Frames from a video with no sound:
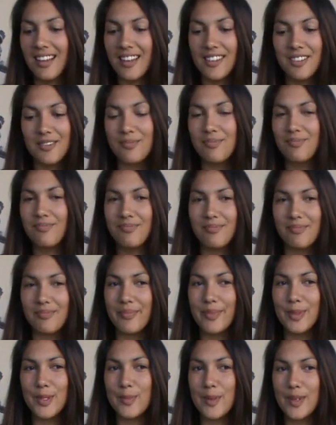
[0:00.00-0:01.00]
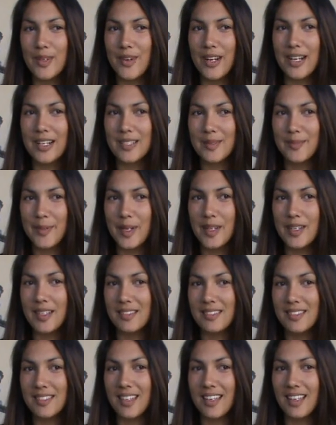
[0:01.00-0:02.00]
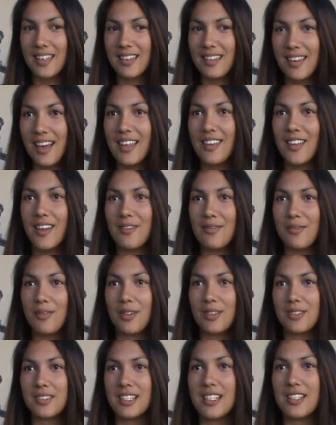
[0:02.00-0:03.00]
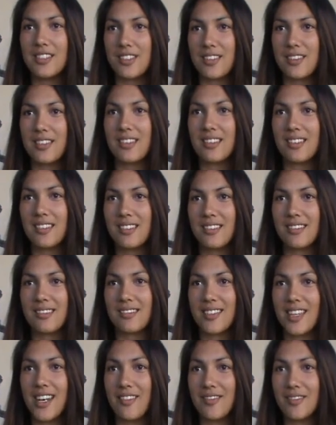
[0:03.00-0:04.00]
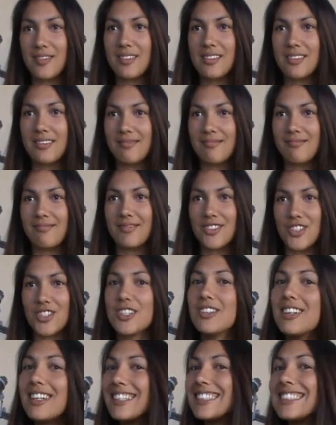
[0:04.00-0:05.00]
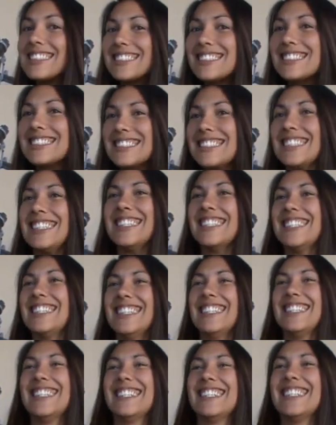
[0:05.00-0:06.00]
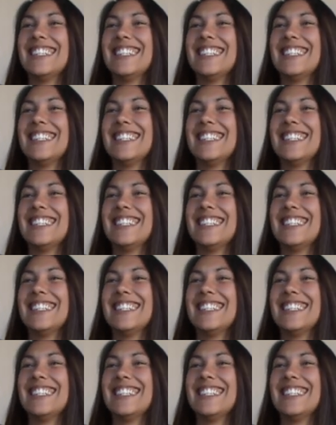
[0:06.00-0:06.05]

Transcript: uh, it's been a great experience like i love WorldTeach i think that everyone should do it